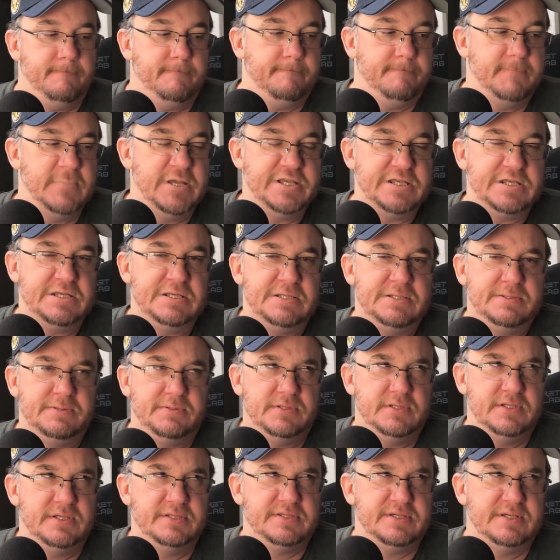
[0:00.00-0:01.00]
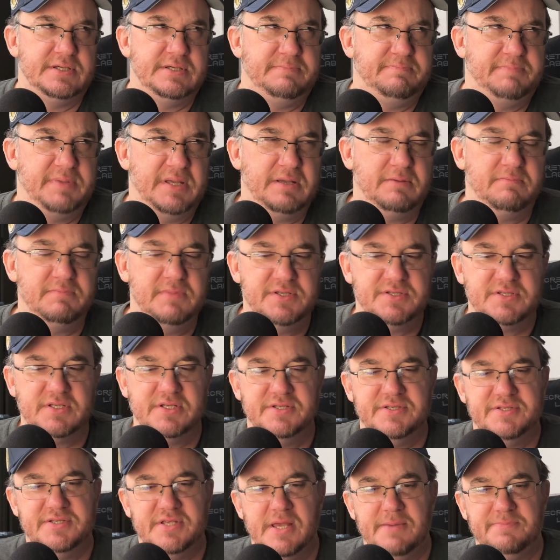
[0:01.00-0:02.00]
It's a big
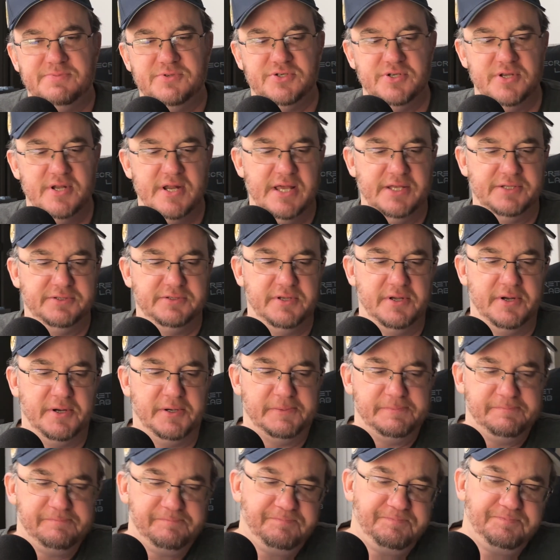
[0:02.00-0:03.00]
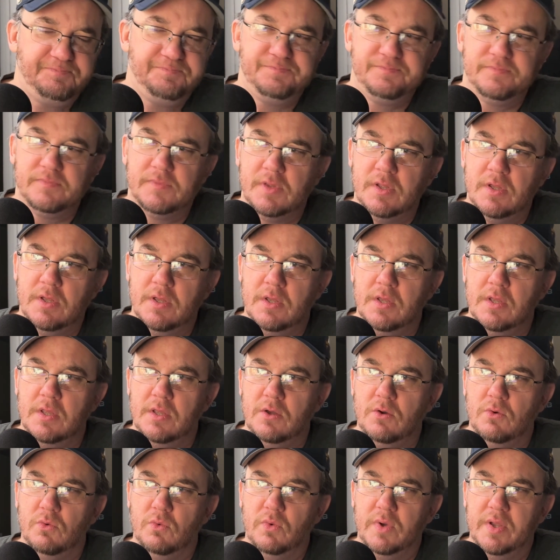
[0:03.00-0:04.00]
misconception out there.
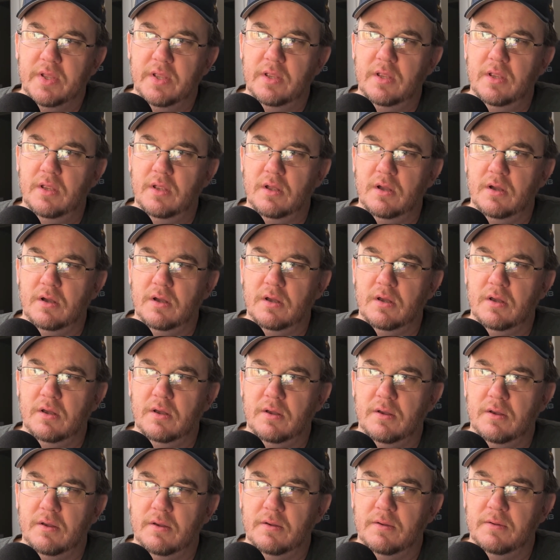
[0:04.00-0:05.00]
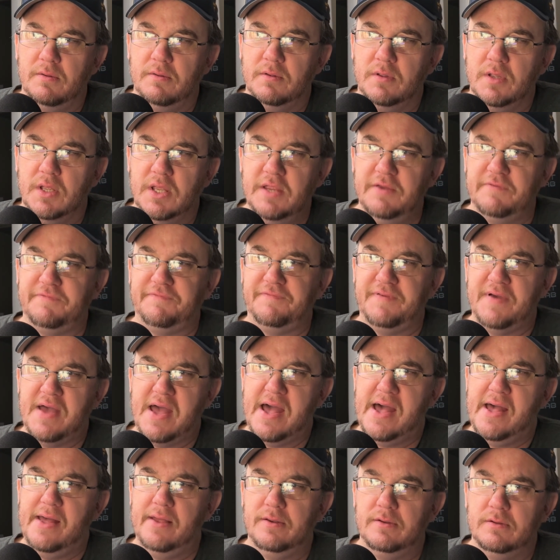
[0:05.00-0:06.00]
We eat
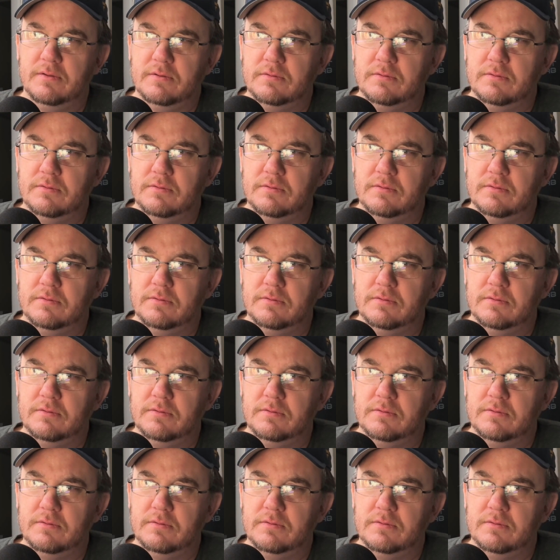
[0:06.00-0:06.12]
fat,